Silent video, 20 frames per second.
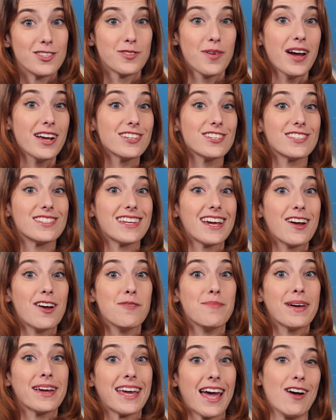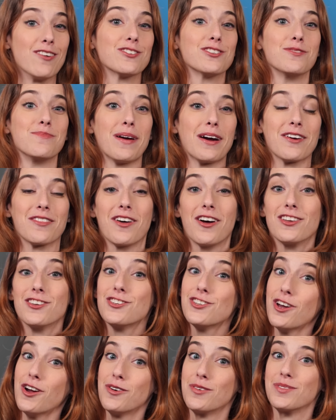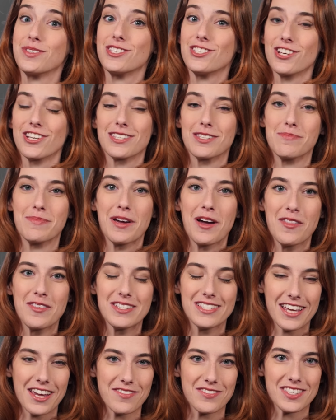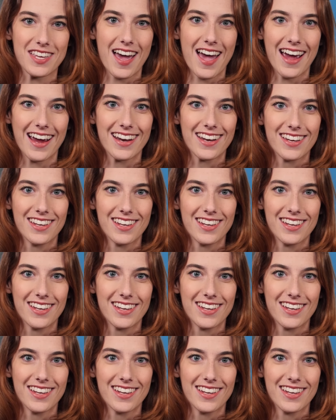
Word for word: So I just stay on my couch and marathon shows, just to be on the safe side.